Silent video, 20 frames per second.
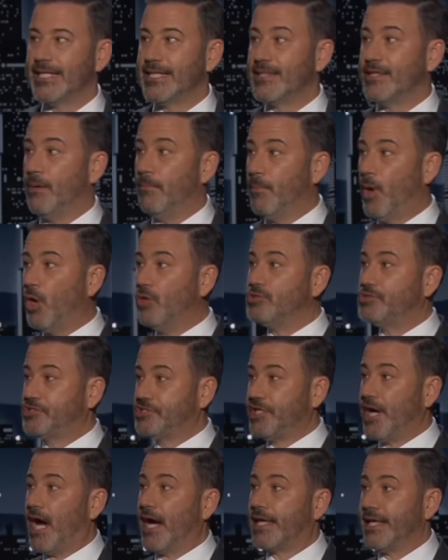The most
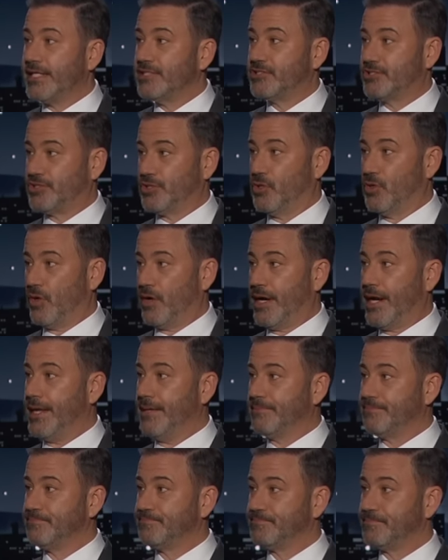shocking story
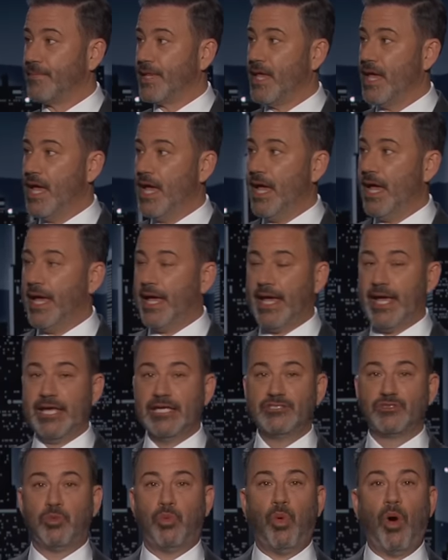
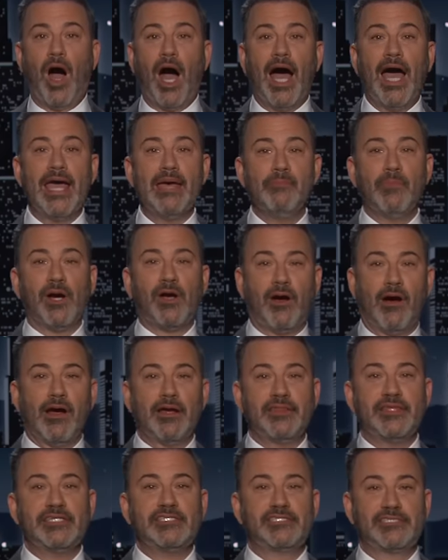is why
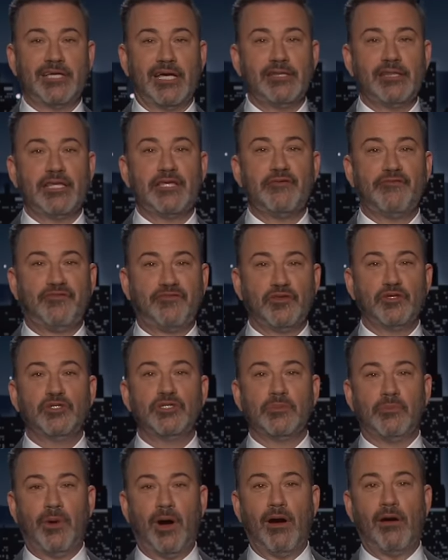McCarthy suddenly flew
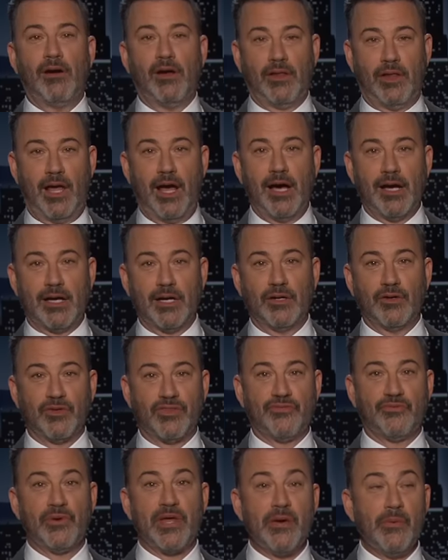to Mar a Lago
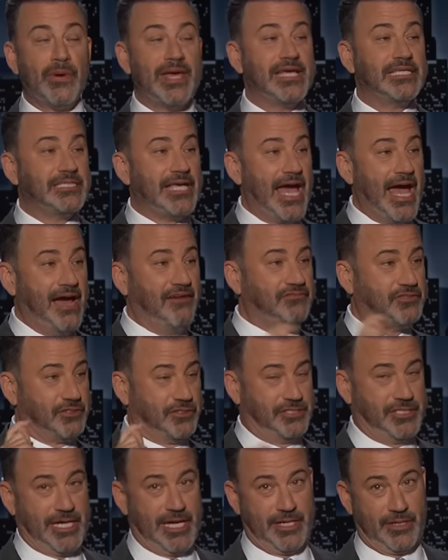three weeks
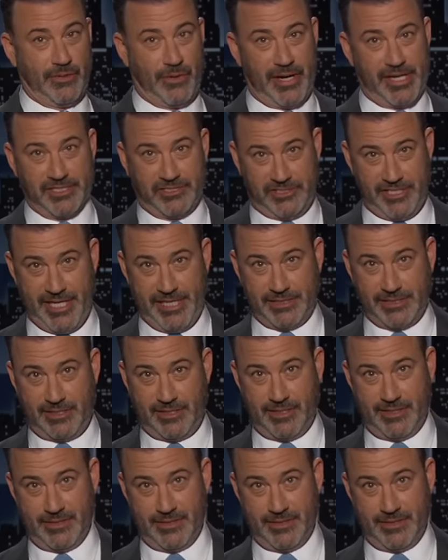after January 6th.